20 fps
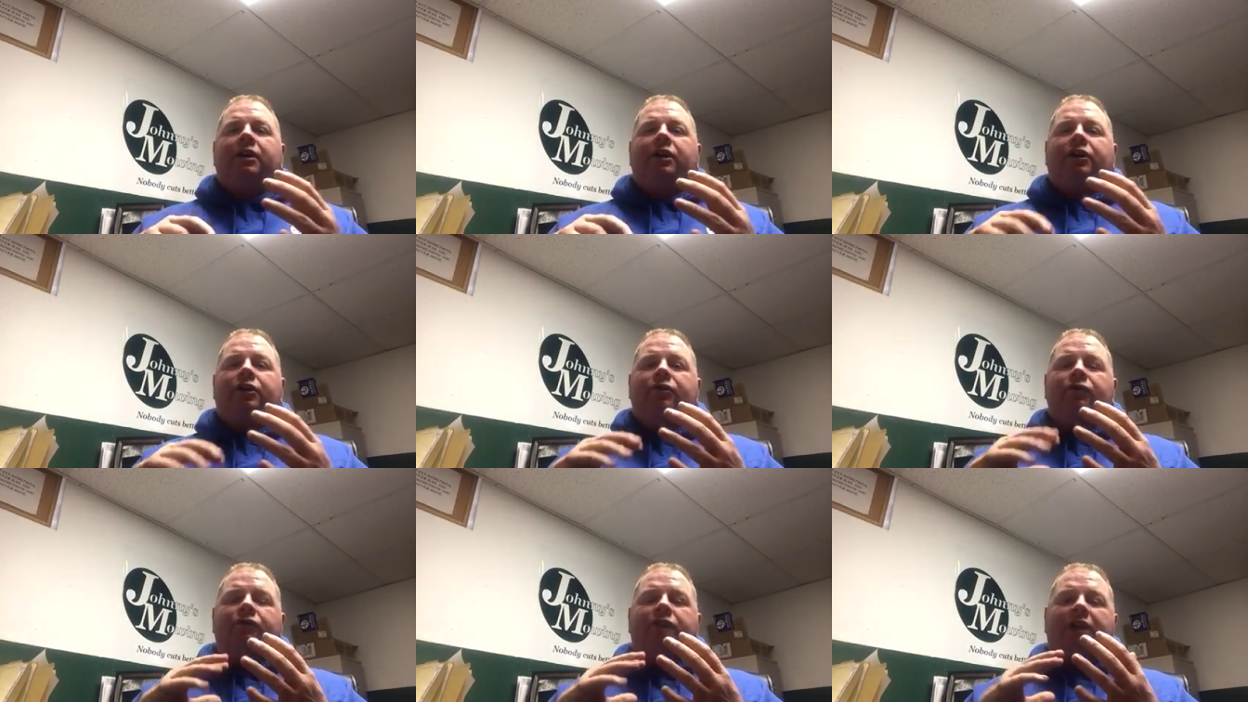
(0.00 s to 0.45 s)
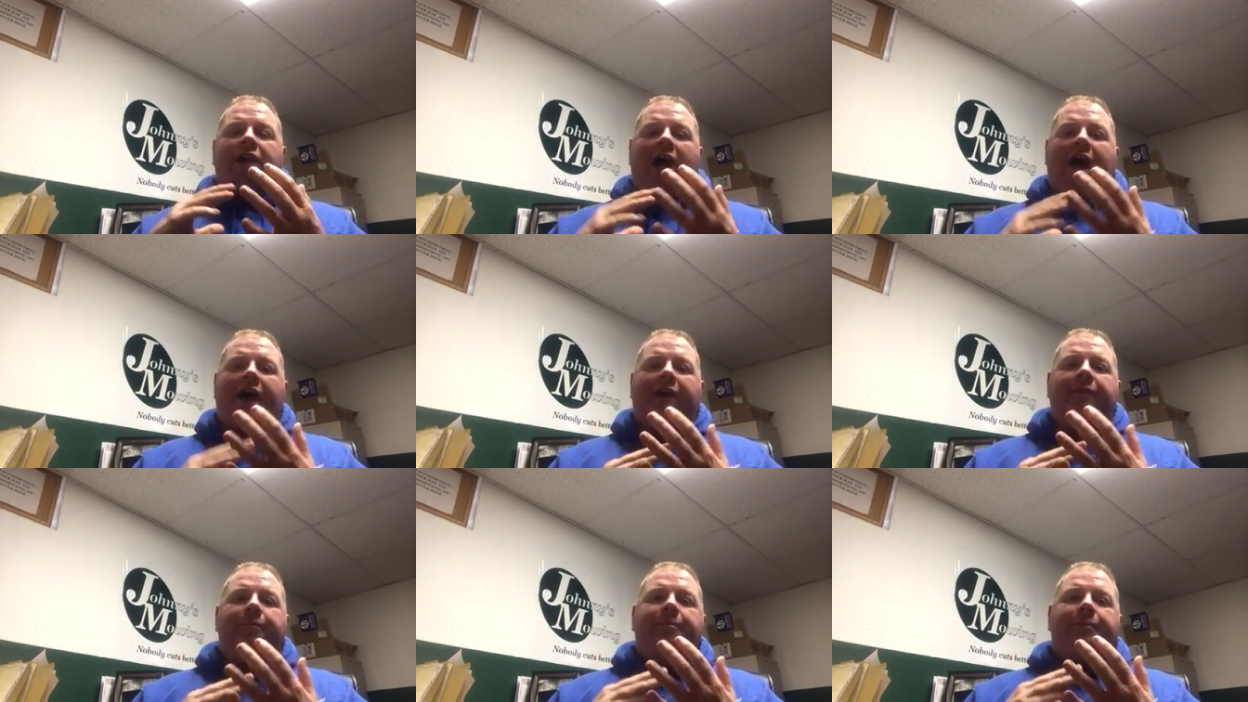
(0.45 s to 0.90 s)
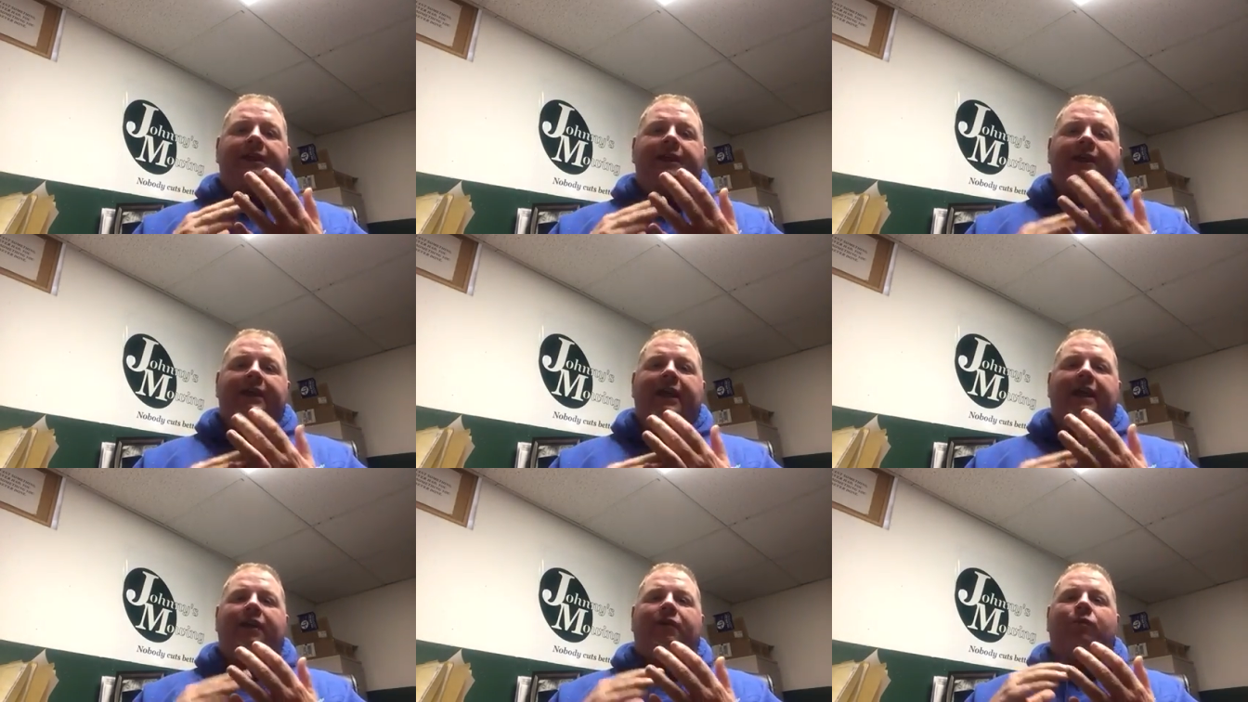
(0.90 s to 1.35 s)
you've got to
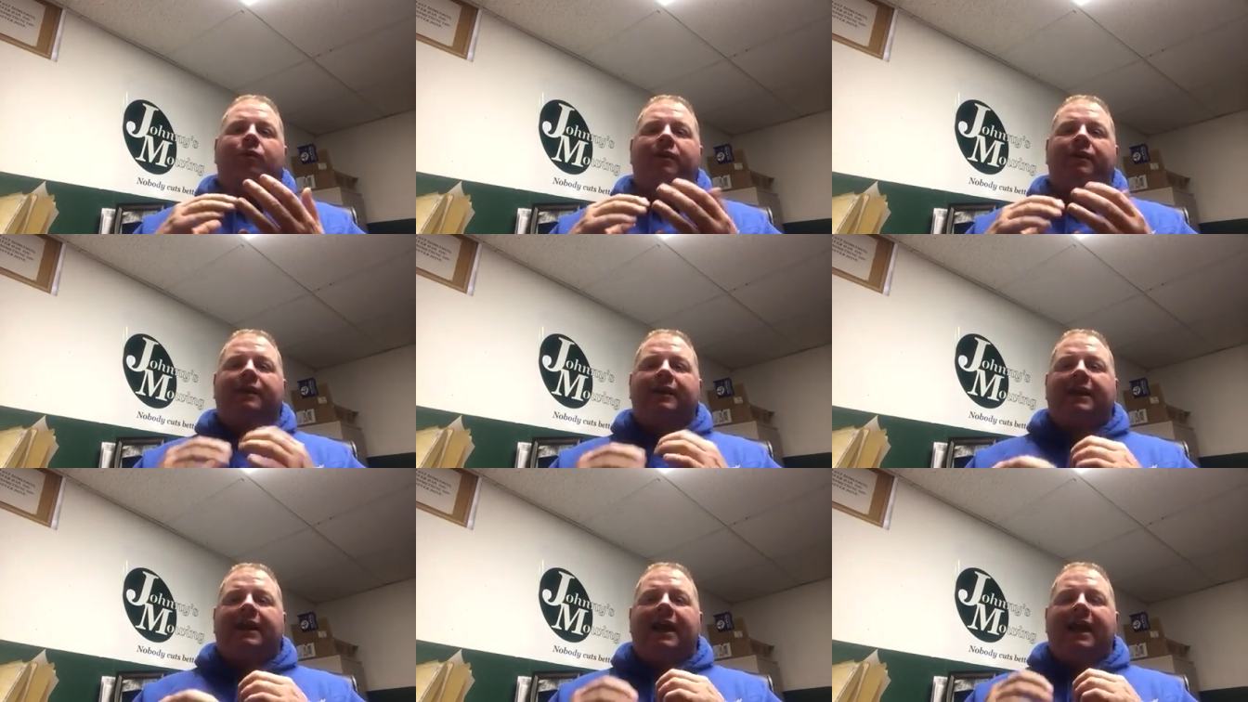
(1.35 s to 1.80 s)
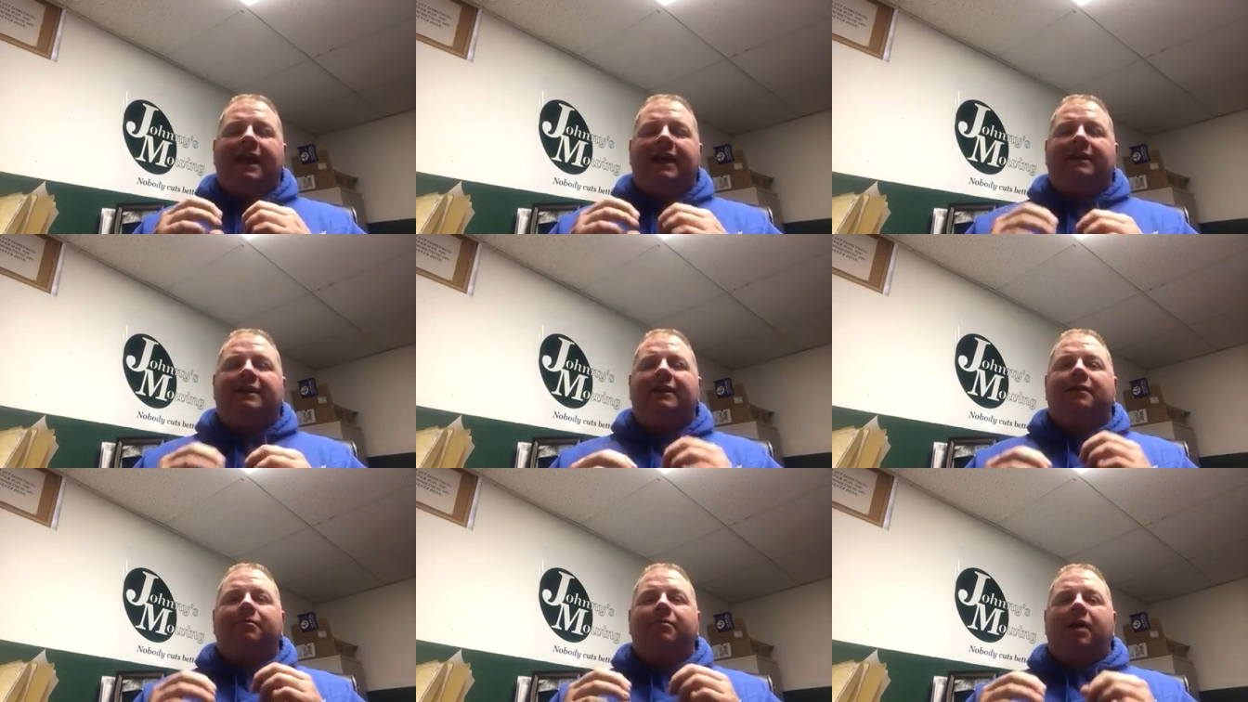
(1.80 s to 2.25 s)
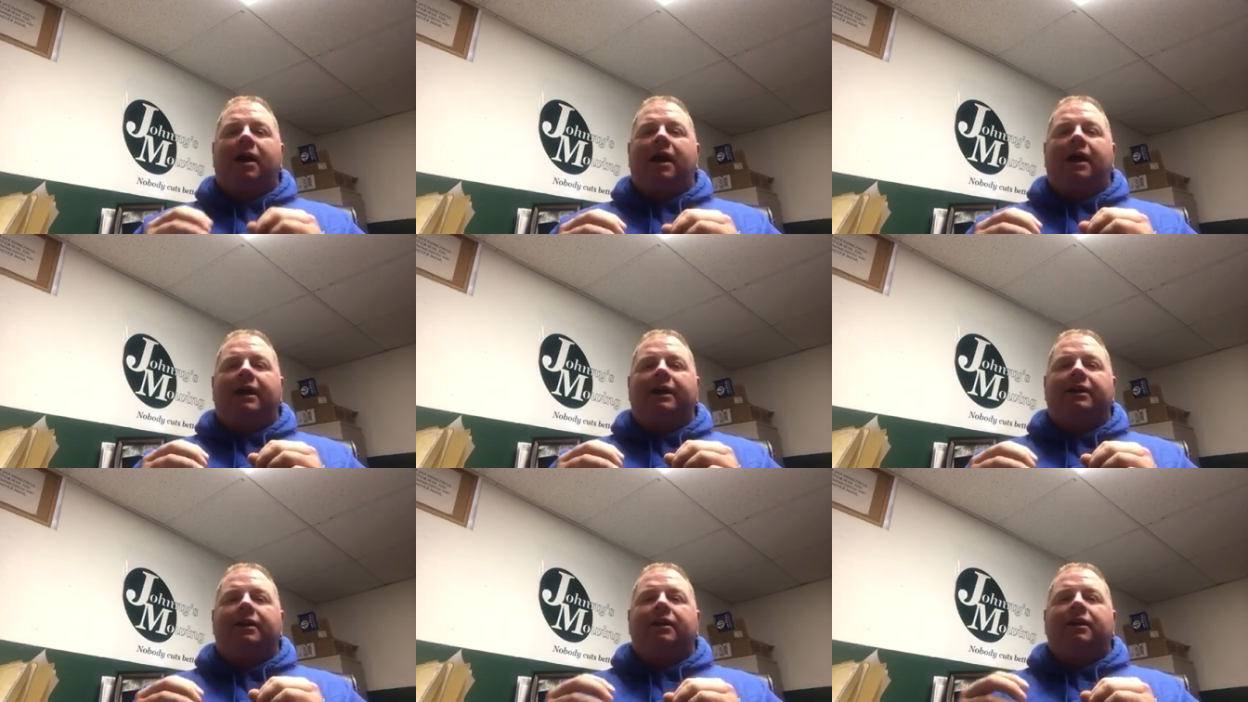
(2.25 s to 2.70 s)
begin with the end in
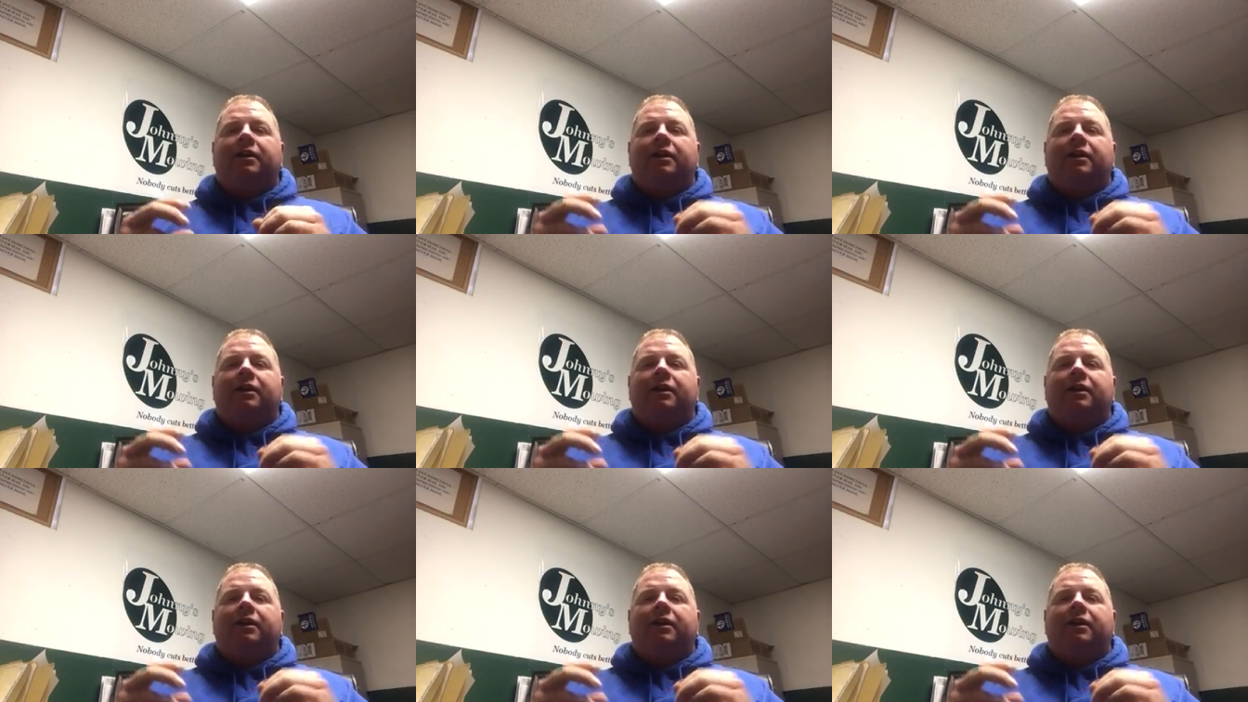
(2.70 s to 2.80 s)
mind